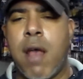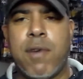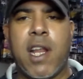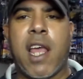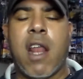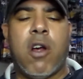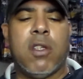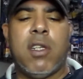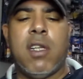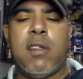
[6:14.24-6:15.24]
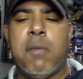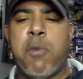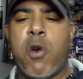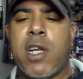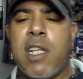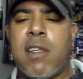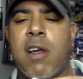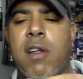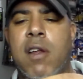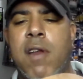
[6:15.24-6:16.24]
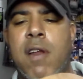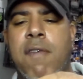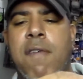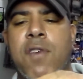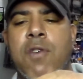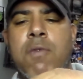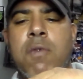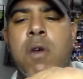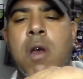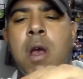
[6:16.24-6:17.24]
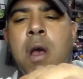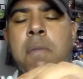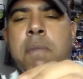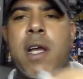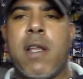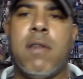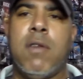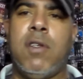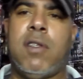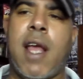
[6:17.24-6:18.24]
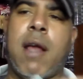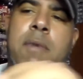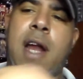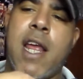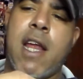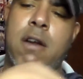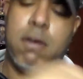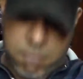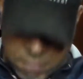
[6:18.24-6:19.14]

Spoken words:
And we're going to get all to this in more detail in the review. But you take him right here.